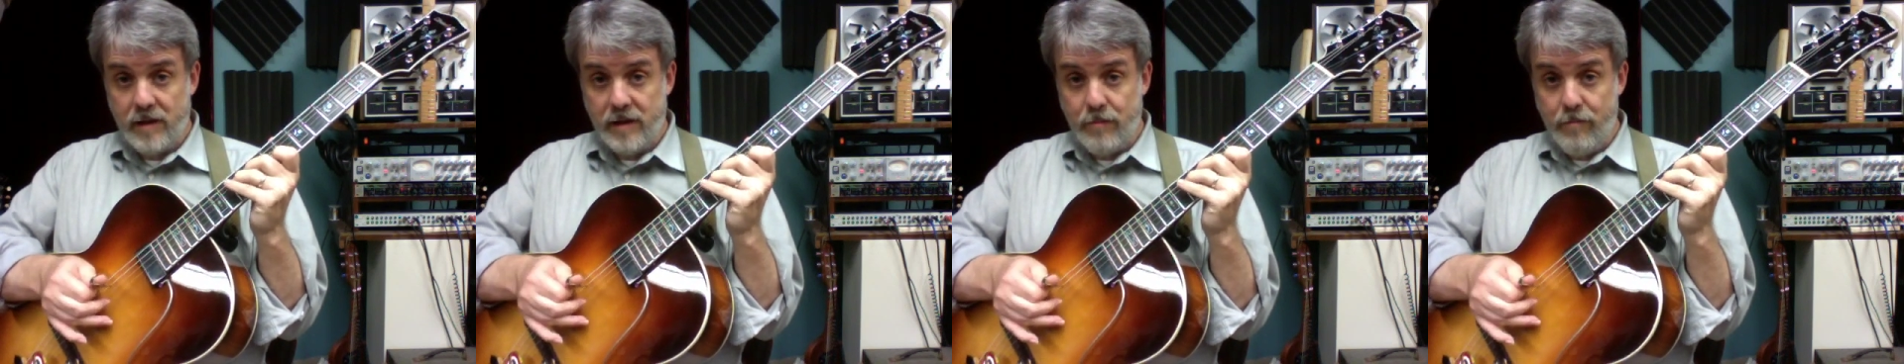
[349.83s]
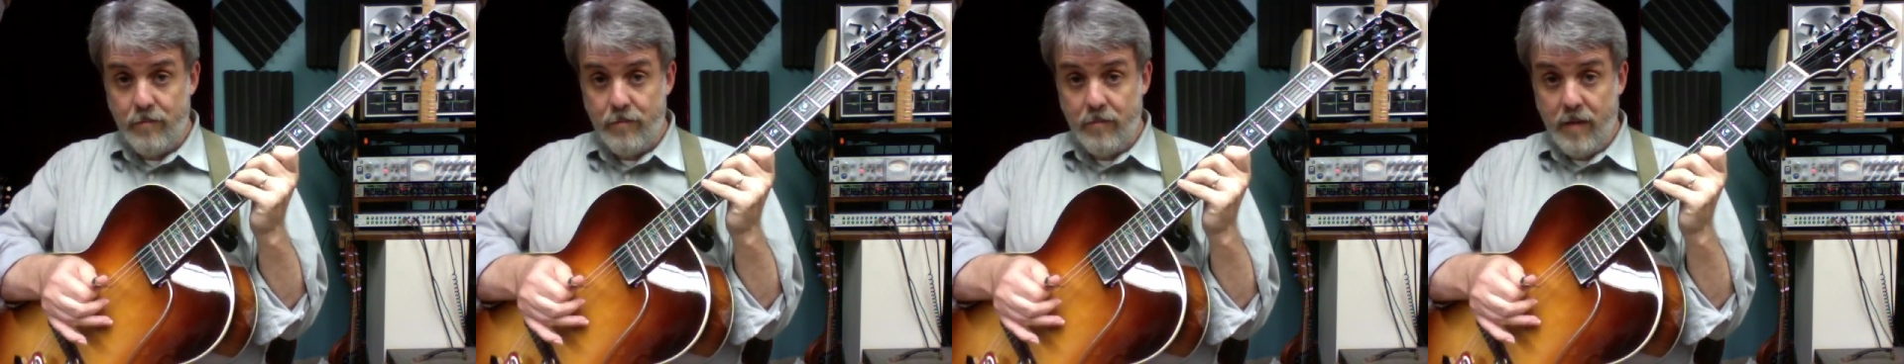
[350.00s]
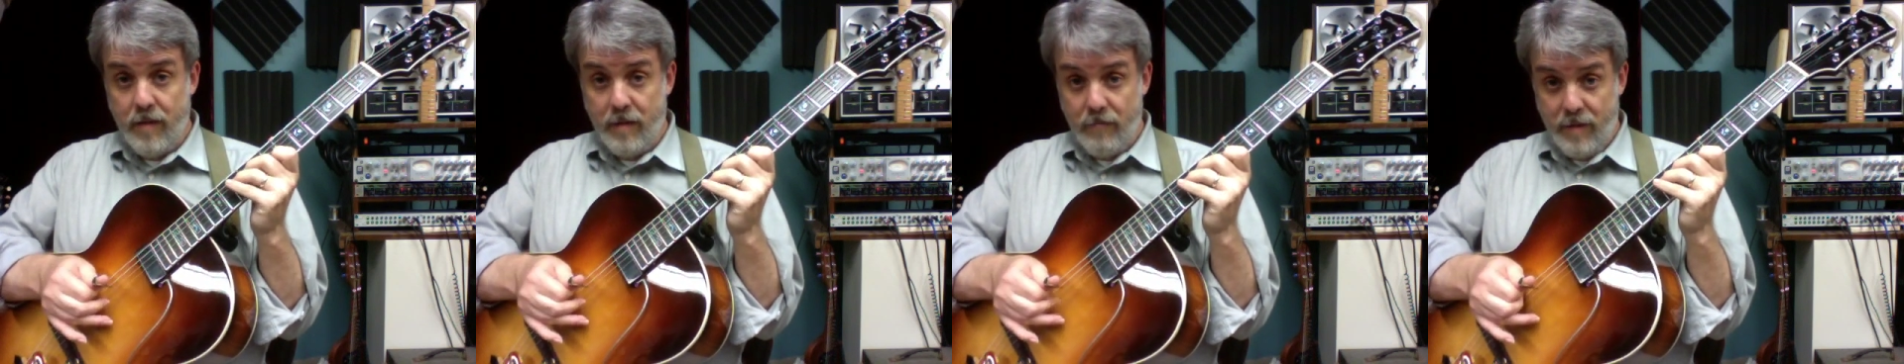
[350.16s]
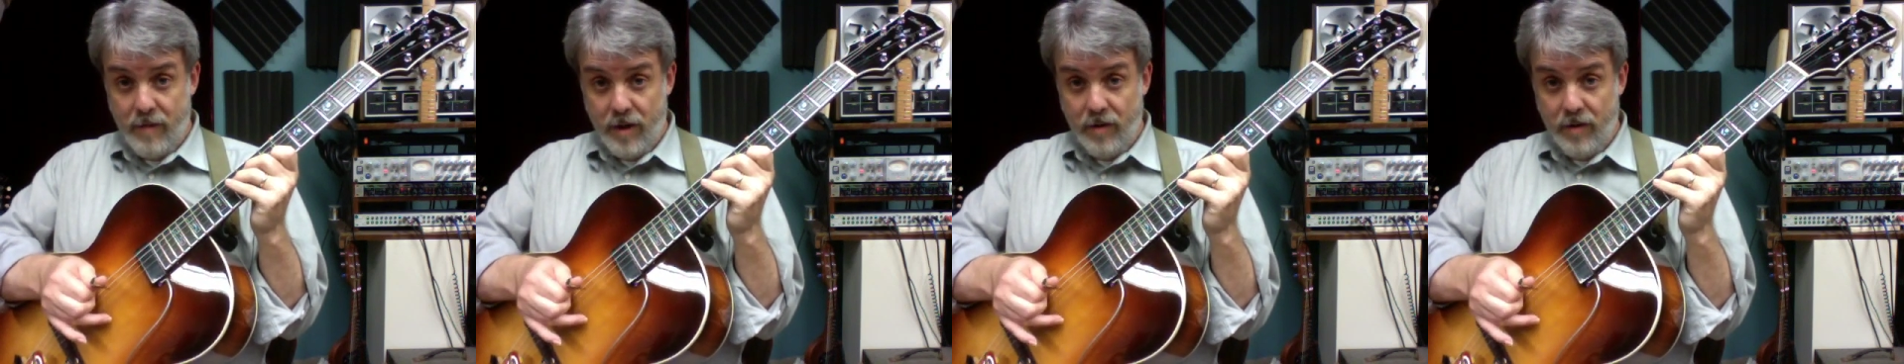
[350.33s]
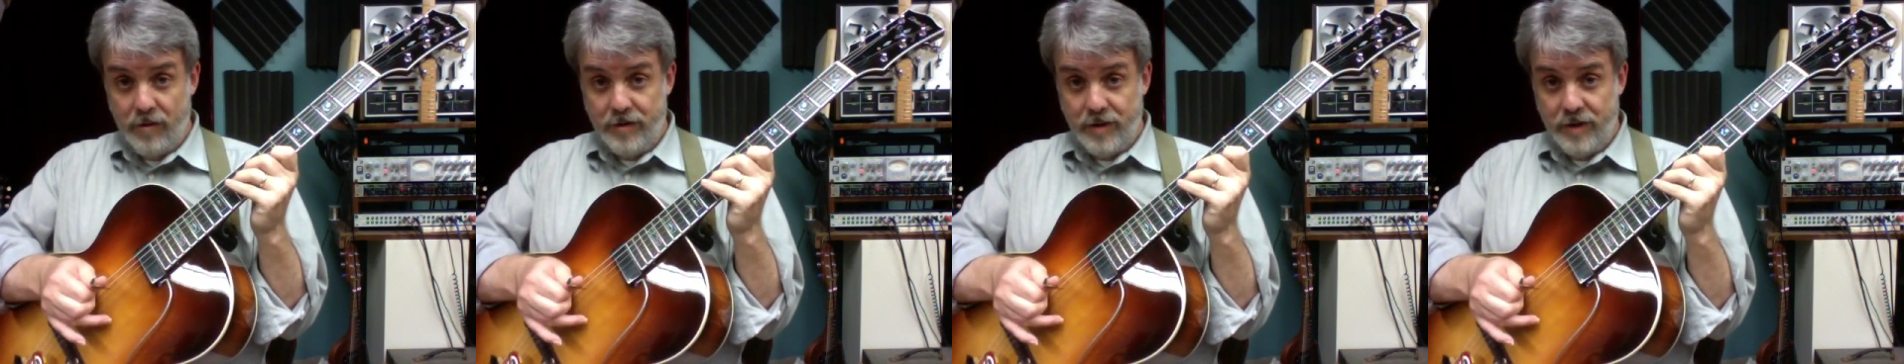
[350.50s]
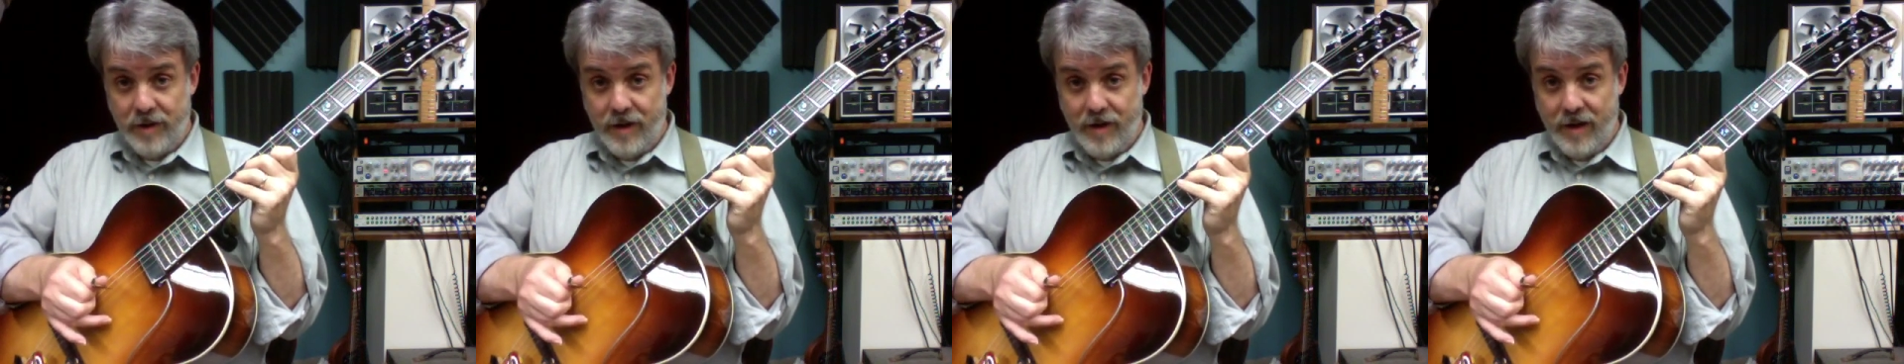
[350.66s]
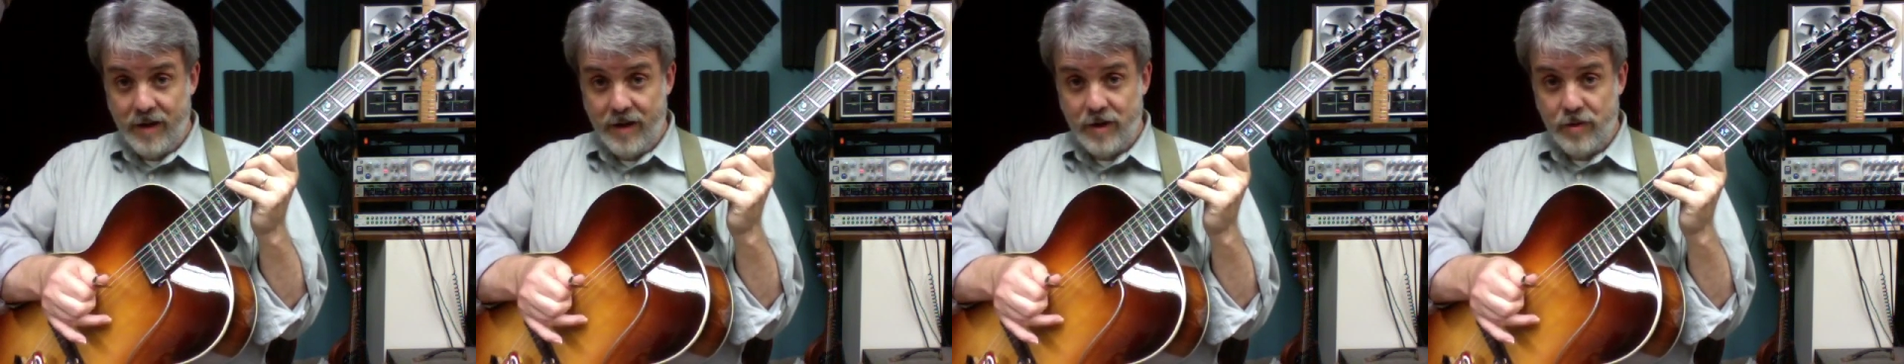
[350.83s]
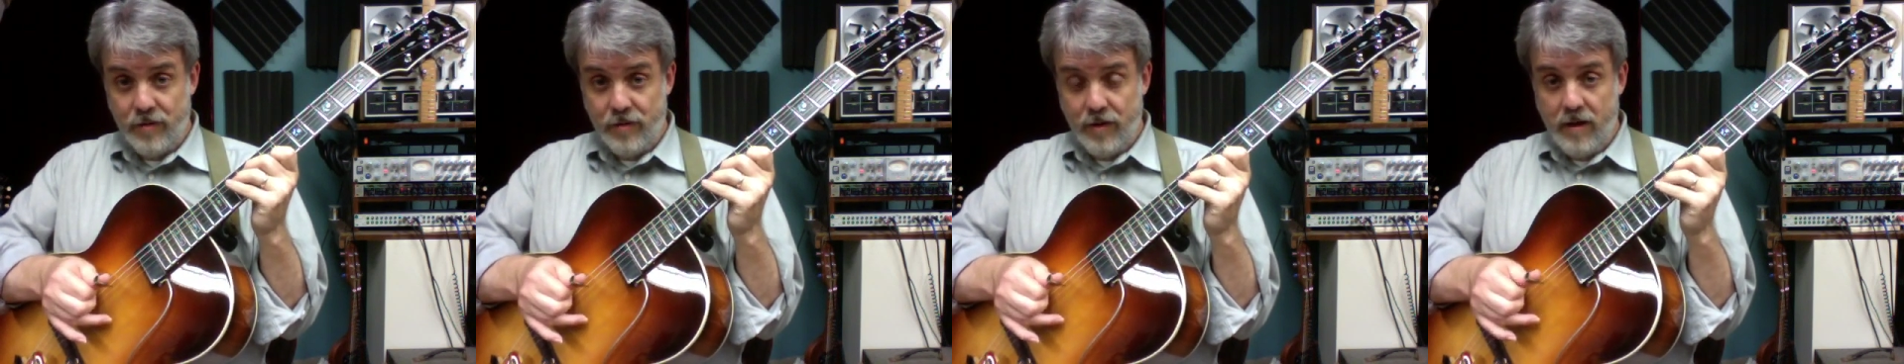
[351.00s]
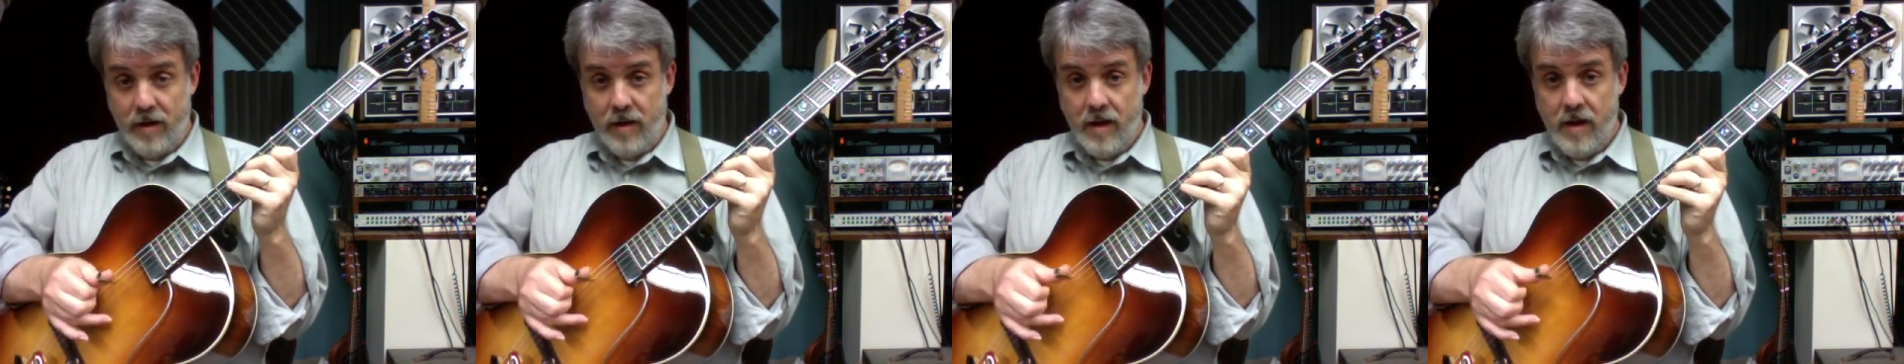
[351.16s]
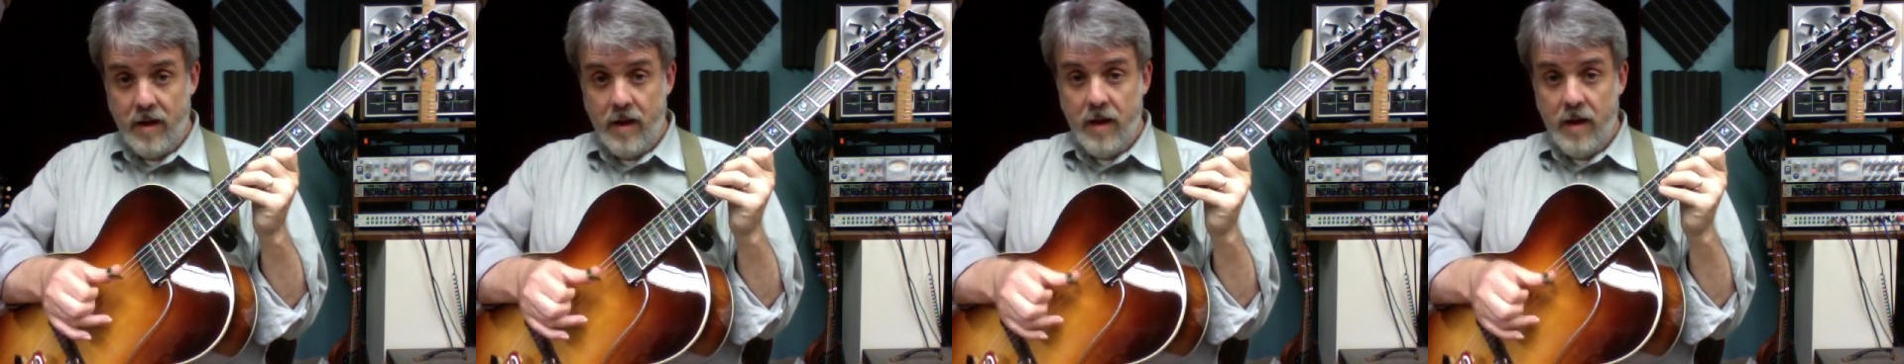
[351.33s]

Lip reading: middle to the next string,